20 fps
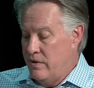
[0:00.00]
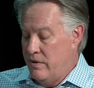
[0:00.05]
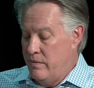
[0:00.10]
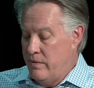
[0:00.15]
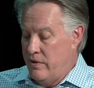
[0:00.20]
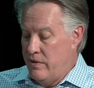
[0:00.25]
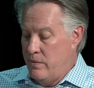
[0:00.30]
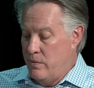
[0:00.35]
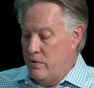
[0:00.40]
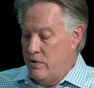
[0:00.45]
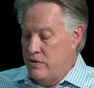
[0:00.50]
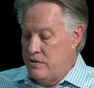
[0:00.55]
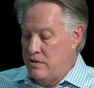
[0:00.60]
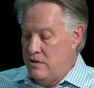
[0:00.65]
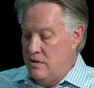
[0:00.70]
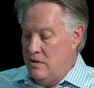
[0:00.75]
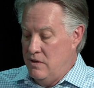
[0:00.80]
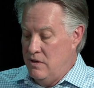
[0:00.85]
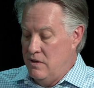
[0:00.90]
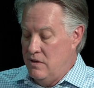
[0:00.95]
one of the words that
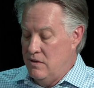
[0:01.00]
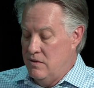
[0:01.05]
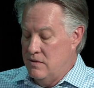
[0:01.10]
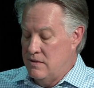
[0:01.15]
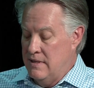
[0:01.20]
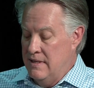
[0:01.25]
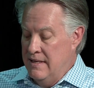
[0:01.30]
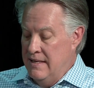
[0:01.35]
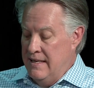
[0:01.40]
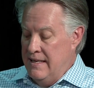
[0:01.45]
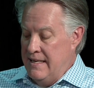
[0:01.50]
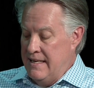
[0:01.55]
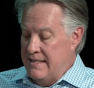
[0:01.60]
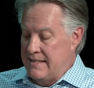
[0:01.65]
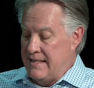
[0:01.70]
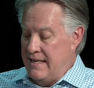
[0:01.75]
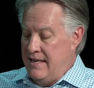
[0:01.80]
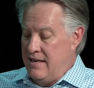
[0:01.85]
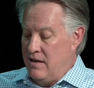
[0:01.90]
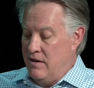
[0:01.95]
you used,
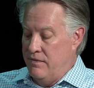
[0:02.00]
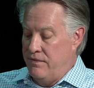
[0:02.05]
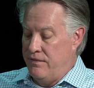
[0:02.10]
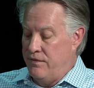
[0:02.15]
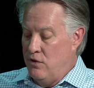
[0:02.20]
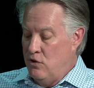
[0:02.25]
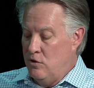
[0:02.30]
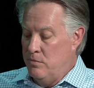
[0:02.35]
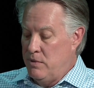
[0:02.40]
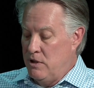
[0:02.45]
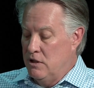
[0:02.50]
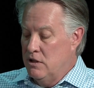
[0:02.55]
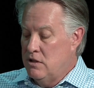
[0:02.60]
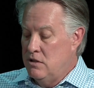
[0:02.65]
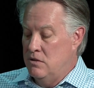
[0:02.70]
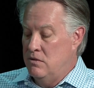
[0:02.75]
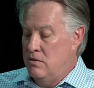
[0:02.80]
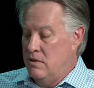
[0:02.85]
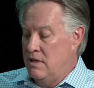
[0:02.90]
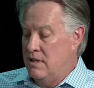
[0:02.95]
it's like a full
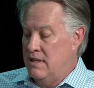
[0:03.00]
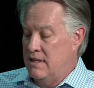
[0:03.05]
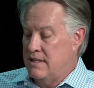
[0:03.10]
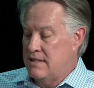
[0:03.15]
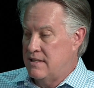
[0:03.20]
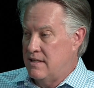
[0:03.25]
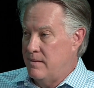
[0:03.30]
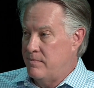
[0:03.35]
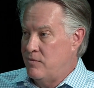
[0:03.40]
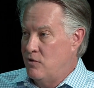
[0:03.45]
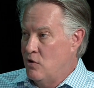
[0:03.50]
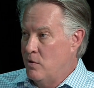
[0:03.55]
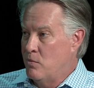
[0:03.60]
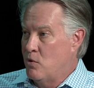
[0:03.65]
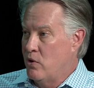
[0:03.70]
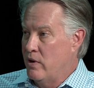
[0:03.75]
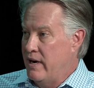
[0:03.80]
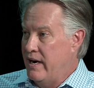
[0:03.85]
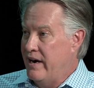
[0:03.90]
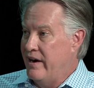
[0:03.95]
balloon can accept no
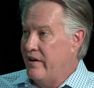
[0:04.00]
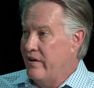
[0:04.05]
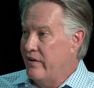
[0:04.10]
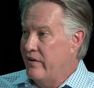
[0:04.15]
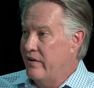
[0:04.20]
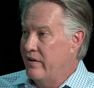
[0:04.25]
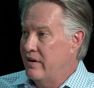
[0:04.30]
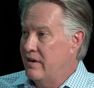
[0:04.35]
more air.